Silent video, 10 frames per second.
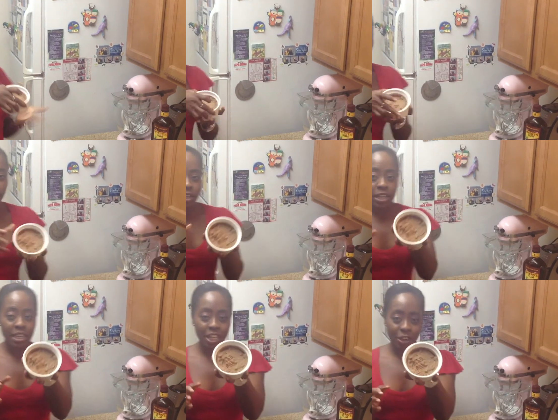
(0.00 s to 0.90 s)
butter.
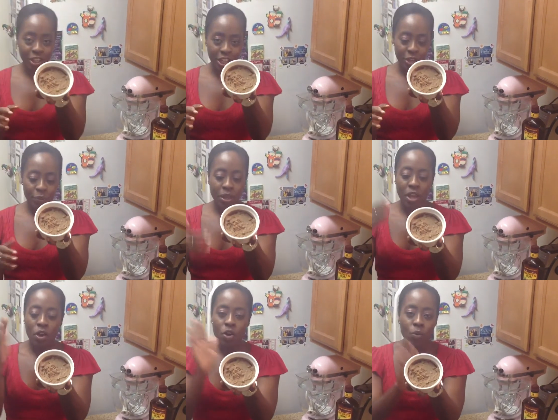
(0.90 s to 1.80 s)
Here you go.
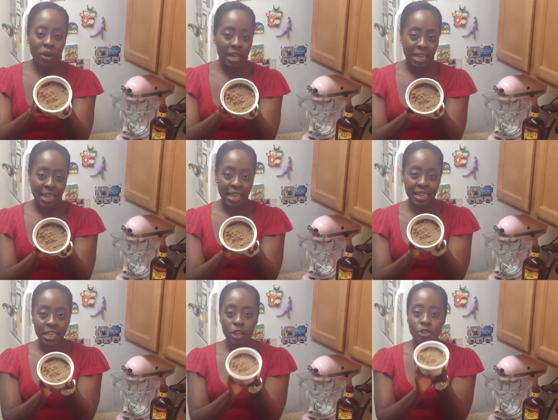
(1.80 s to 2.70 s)

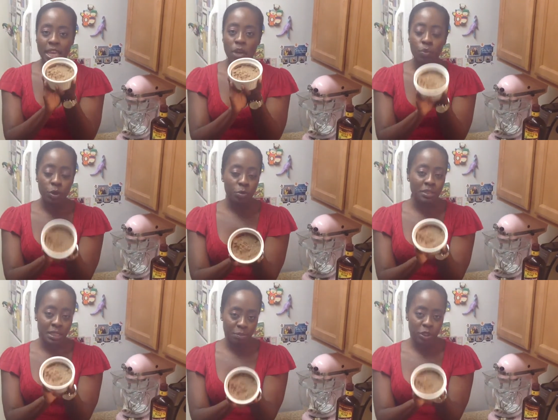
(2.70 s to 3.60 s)
Again, you take room
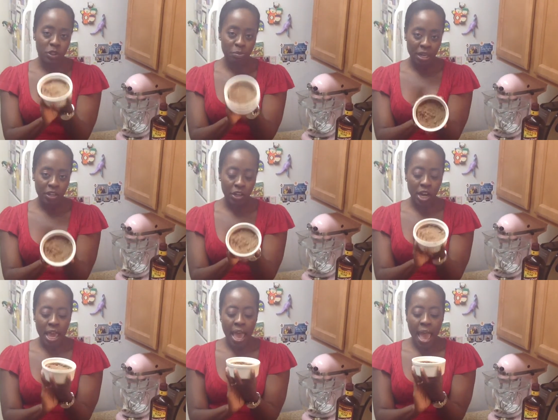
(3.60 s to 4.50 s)
temperature butter,
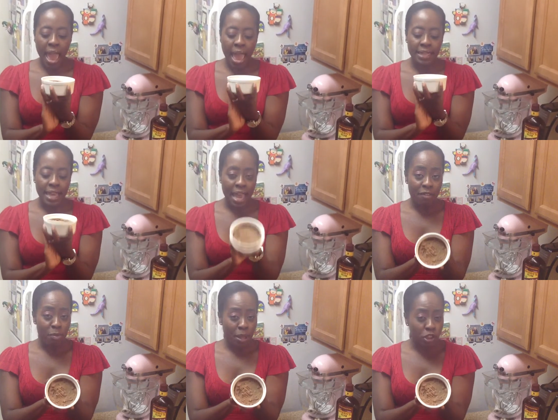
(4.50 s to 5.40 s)
and I have
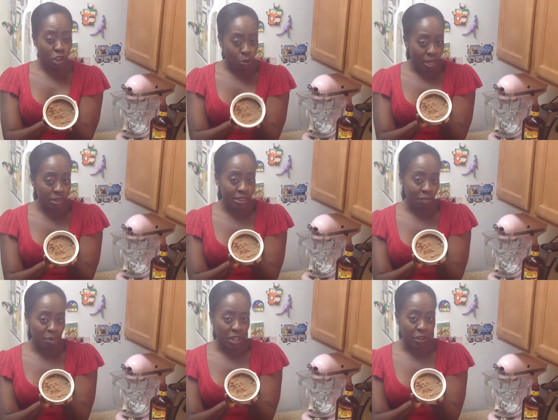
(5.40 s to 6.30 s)
about 2 ounces of
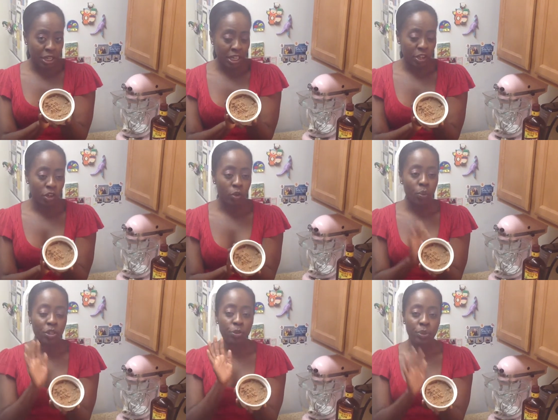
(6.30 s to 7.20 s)
butter here
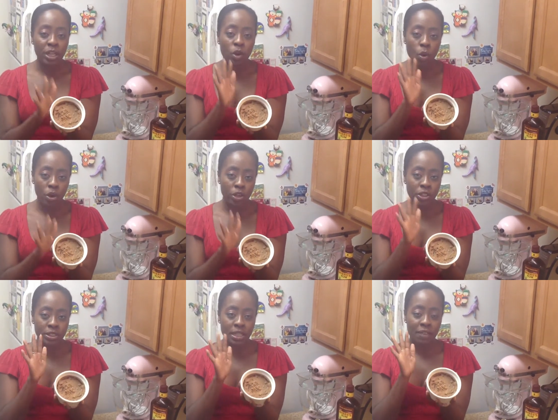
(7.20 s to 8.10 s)
with
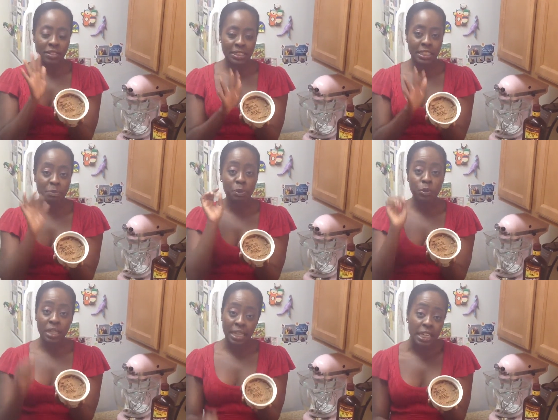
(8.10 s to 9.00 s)
3/4 of a teaspoon
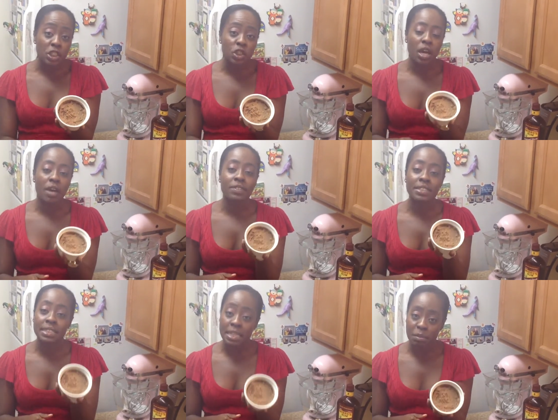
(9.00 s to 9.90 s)
each of
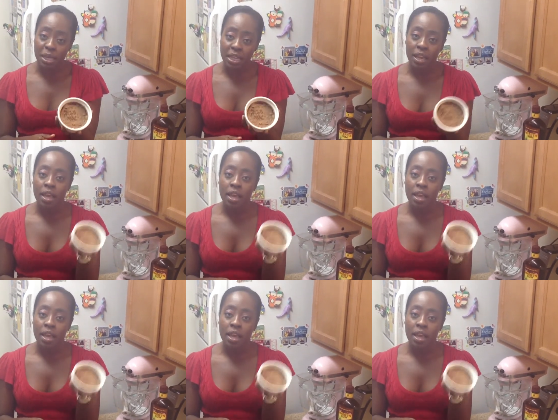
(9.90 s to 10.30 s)
cinnamon,